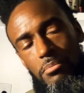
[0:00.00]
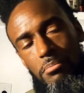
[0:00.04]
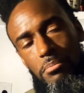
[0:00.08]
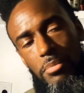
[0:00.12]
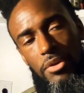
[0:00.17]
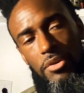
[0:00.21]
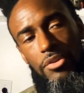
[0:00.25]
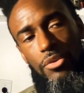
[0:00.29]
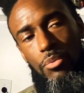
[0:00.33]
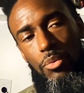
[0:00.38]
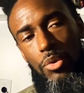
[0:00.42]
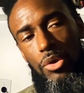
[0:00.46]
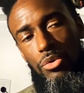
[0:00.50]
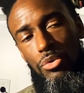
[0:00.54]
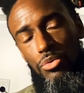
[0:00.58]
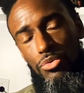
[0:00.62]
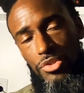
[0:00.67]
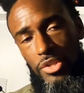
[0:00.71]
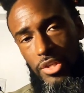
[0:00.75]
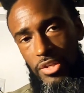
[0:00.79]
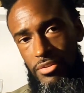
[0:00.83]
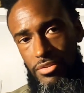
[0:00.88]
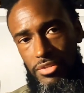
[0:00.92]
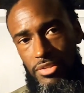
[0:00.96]
But the one
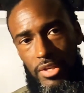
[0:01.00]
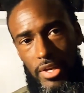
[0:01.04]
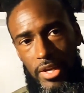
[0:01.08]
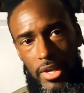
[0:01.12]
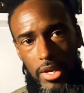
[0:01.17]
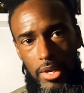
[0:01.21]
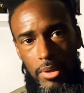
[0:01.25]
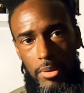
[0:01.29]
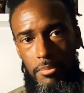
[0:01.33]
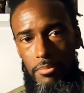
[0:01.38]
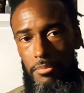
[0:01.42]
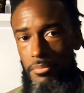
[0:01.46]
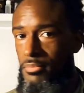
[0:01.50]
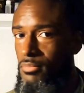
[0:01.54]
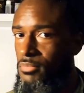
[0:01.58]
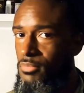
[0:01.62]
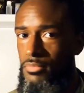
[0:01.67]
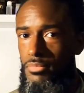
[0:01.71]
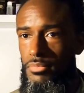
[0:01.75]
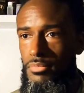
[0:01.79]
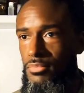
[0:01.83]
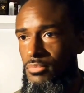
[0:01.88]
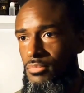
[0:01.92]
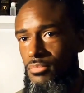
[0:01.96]
who's getting scammed
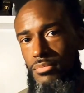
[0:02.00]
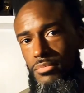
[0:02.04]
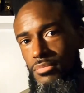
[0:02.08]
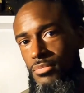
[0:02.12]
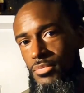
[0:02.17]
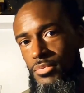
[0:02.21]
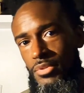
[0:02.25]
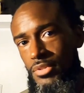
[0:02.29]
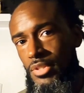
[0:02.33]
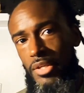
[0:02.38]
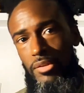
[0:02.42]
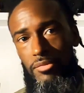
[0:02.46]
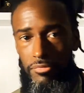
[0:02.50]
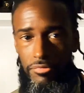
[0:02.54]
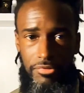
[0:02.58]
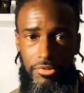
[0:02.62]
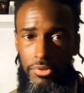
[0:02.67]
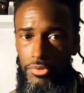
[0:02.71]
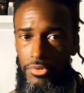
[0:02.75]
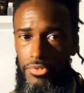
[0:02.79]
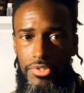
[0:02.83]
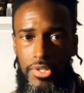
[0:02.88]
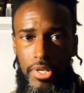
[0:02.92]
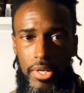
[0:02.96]
doesn't
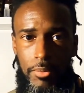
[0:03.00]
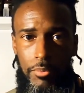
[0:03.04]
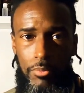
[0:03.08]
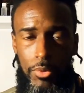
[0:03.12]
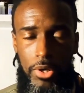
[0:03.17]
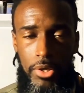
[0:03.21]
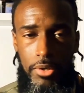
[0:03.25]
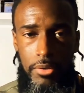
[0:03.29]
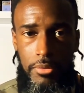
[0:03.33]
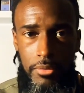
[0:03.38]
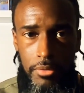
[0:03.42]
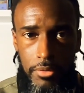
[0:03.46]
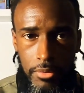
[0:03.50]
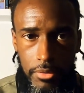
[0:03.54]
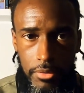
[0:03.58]
feel the same way.